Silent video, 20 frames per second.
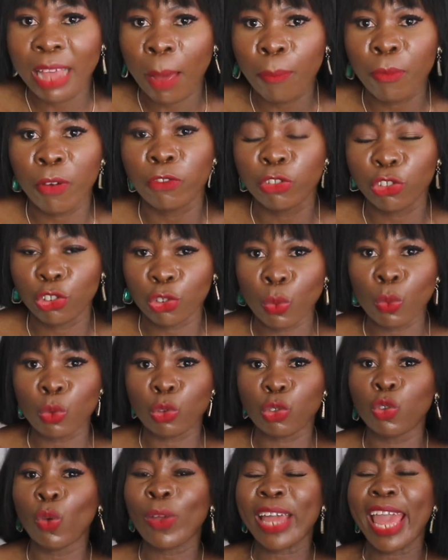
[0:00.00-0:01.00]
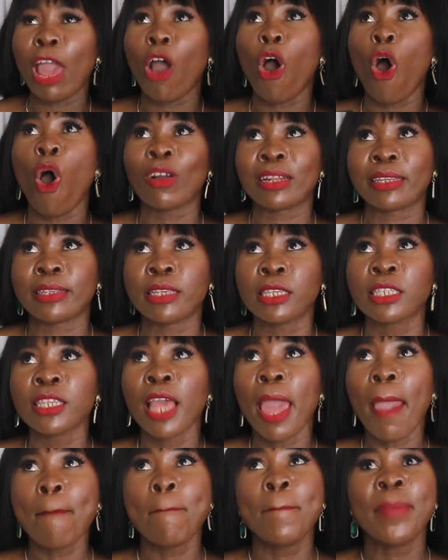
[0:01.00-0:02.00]
type of shoes. You can rock these
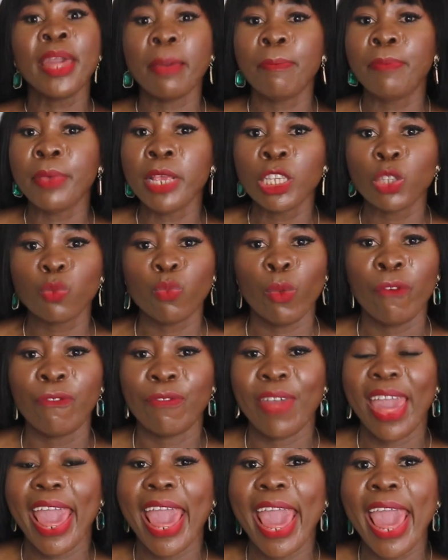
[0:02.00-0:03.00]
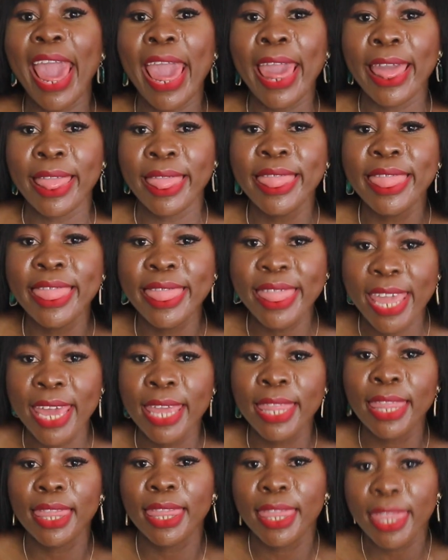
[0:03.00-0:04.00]
babies with
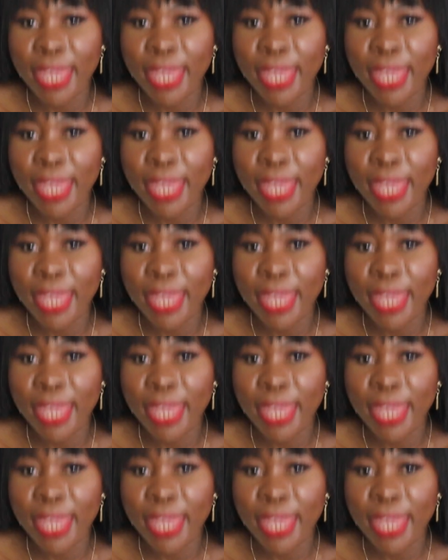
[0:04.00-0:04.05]
anything.